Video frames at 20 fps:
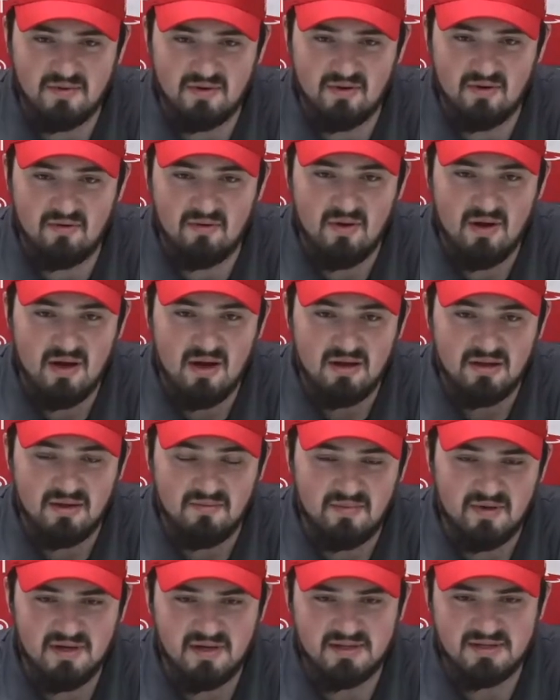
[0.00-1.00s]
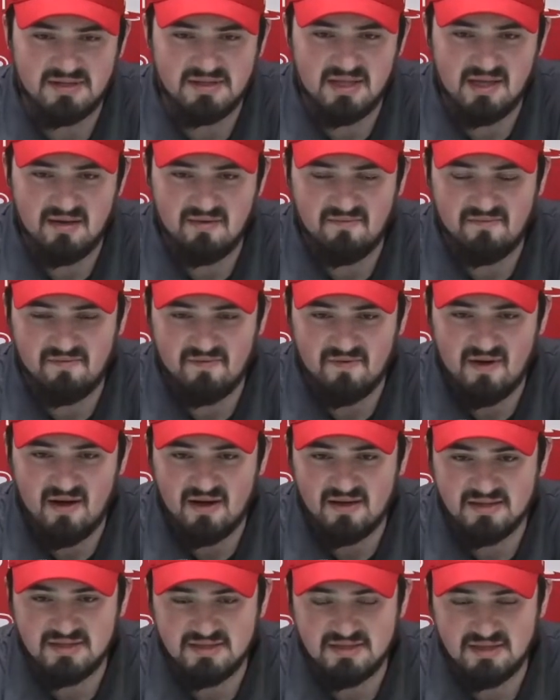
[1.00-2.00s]
You know, the biggest thing for
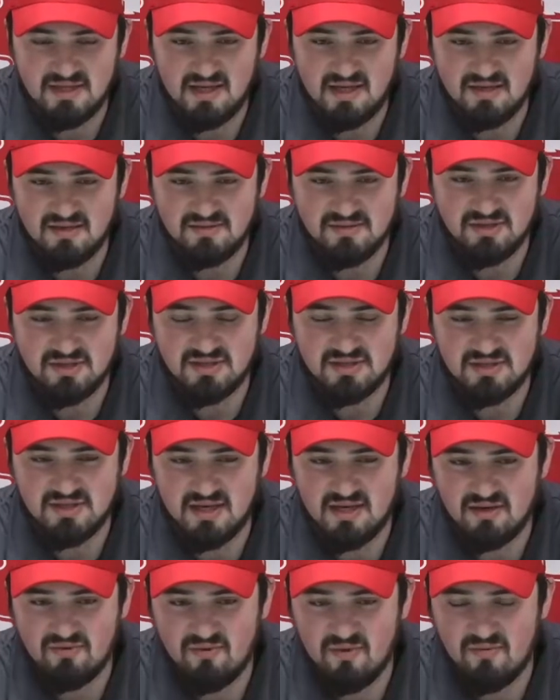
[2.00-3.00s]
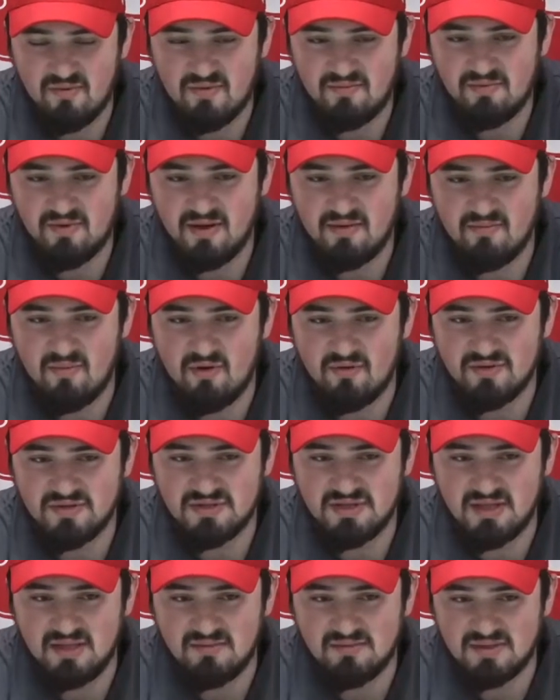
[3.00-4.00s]
us, and just like when we play
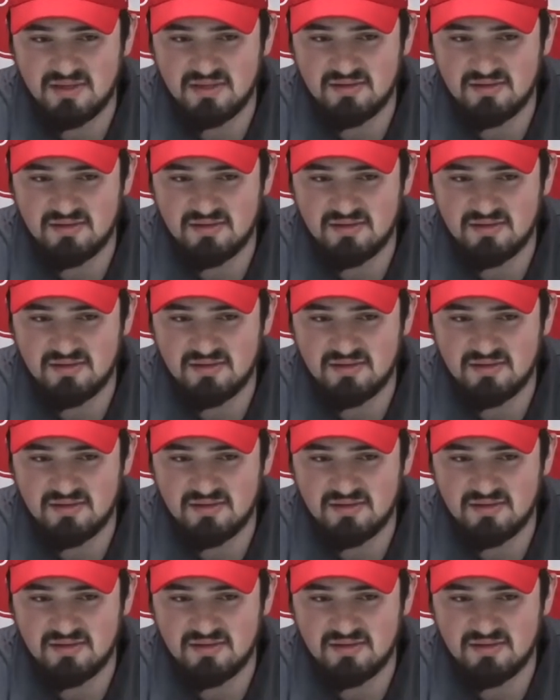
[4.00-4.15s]
most teams,